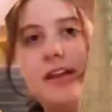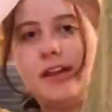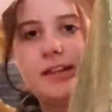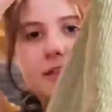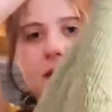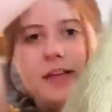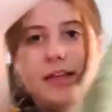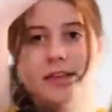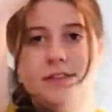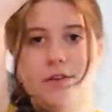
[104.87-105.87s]
it
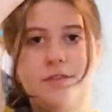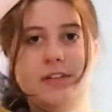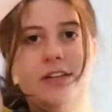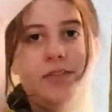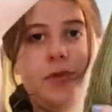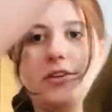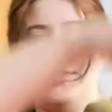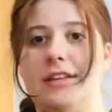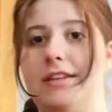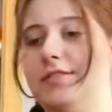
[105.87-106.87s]
because oversized sweaters
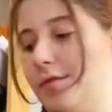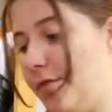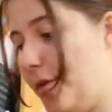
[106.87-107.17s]
like this from Free